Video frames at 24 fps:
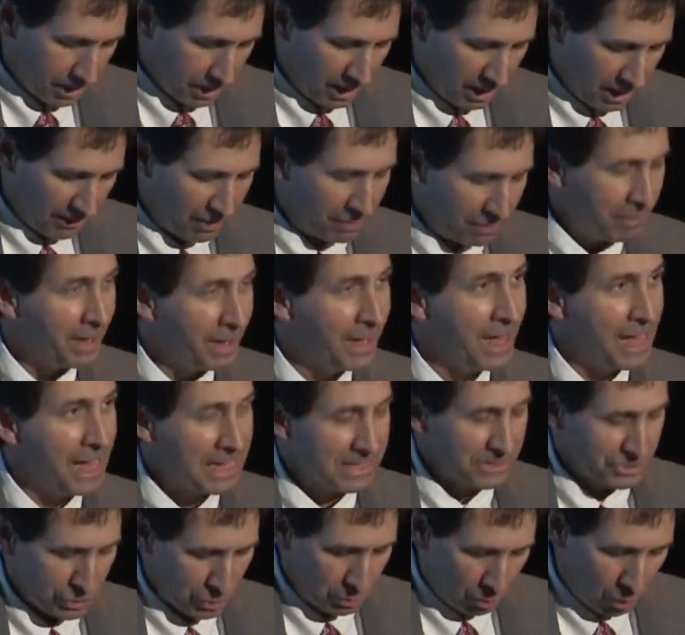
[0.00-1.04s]
If I may
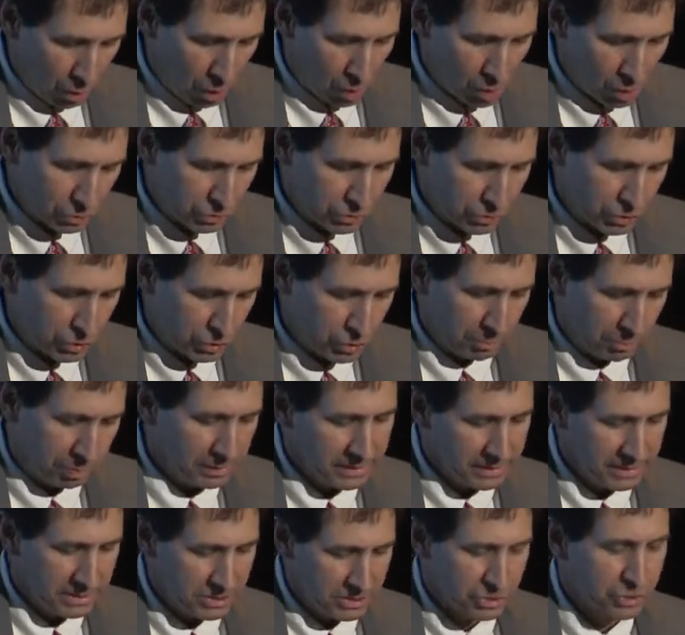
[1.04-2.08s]
ask you all to
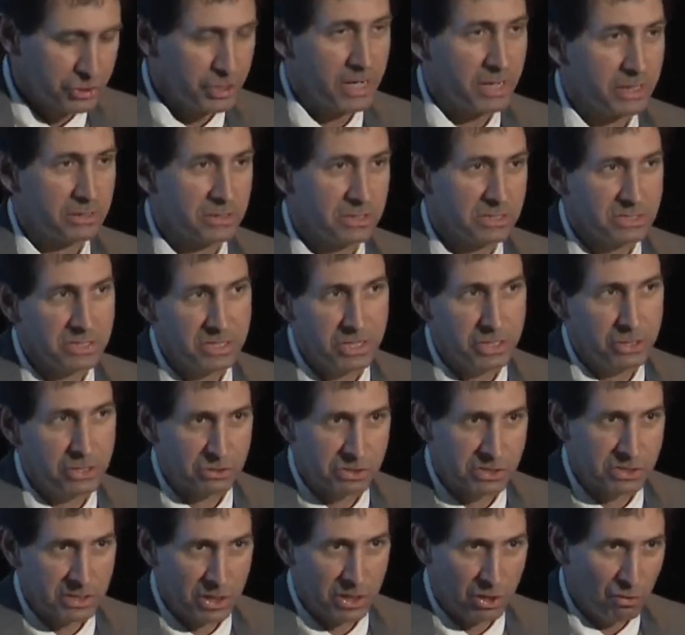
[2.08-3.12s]
please check to see your
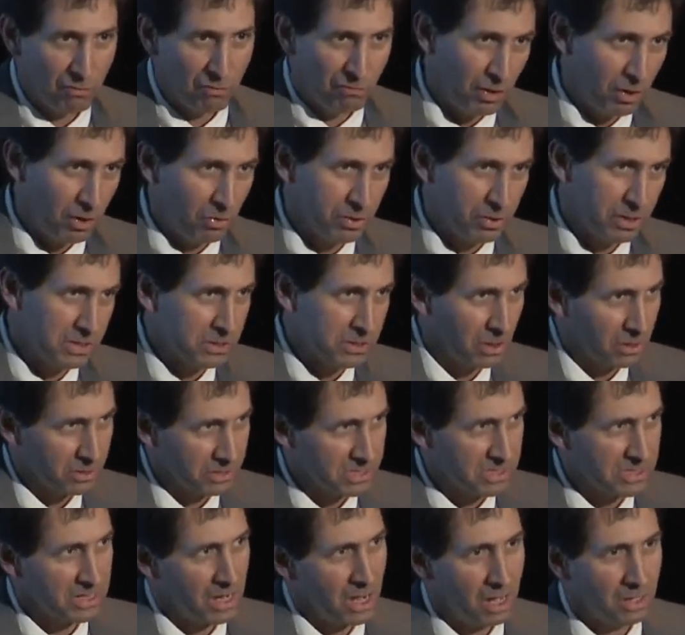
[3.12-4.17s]
cell phone is on
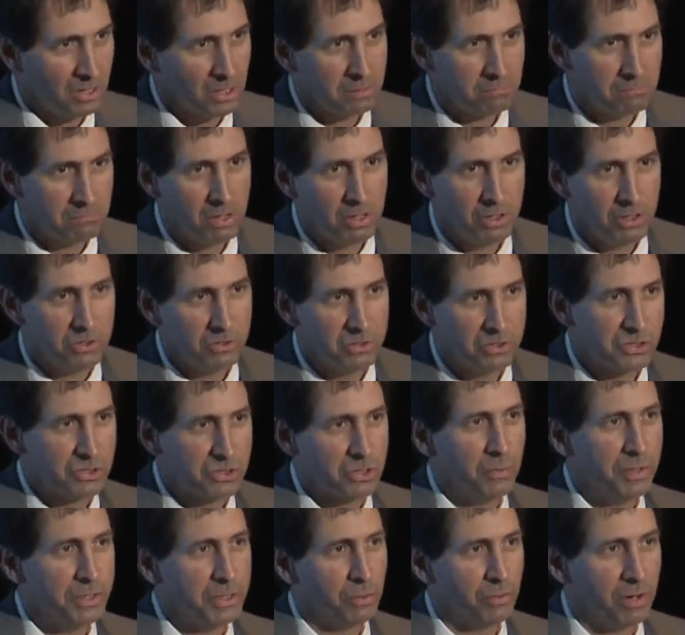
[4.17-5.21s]
silent mode
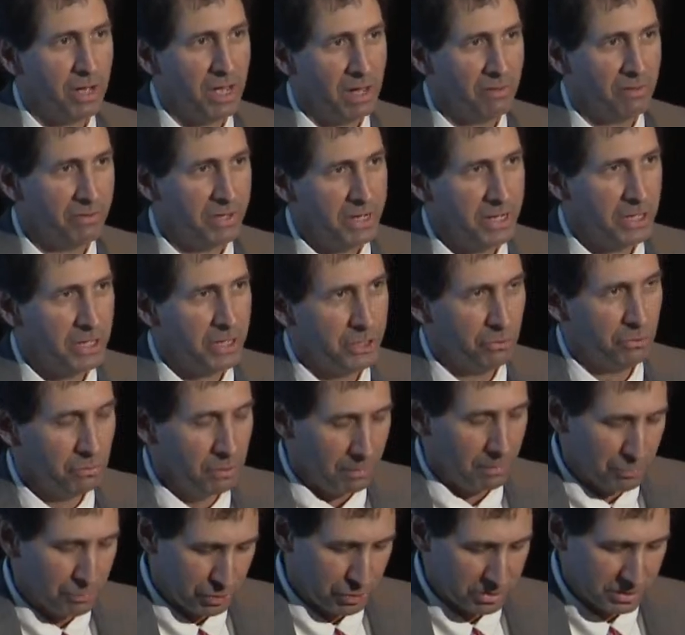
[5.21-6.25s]
so we don't have any
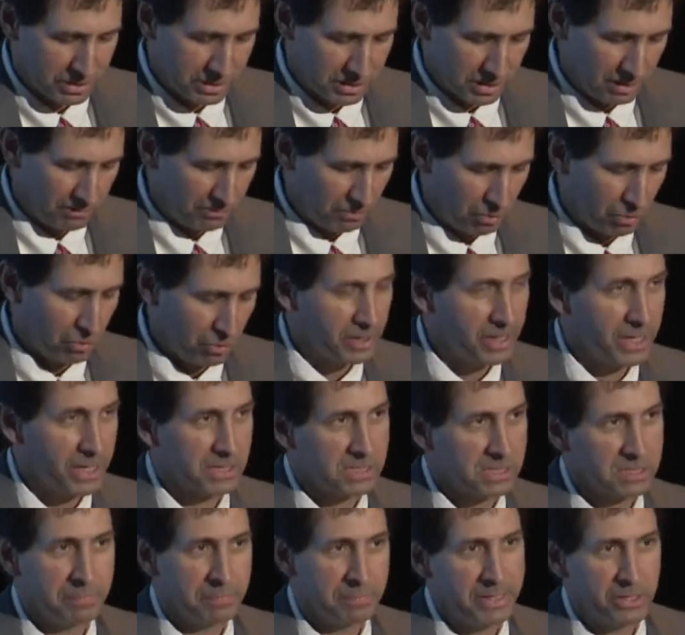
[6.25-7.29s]
interruptions of our
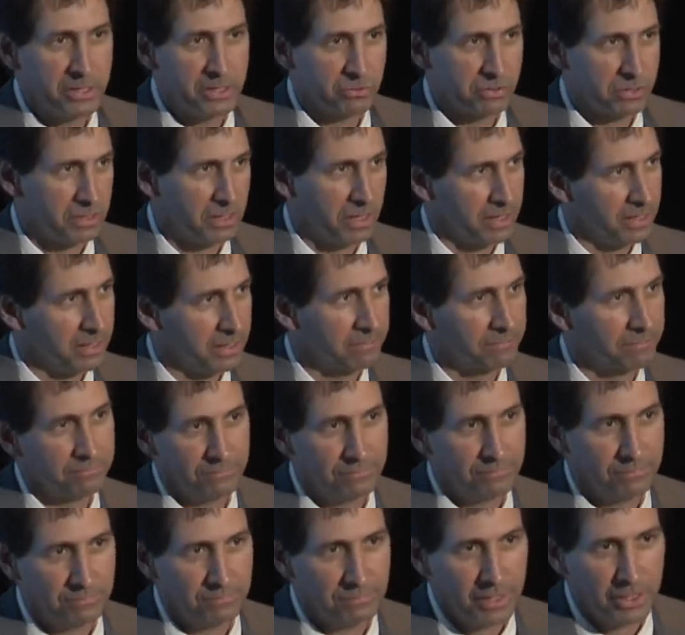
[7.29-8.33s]
guest speaker tonight.
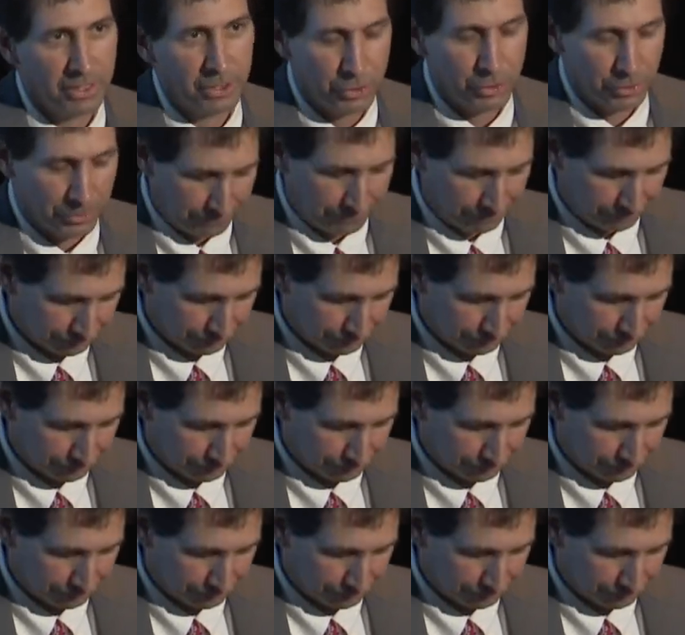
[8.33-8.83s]
Thank you.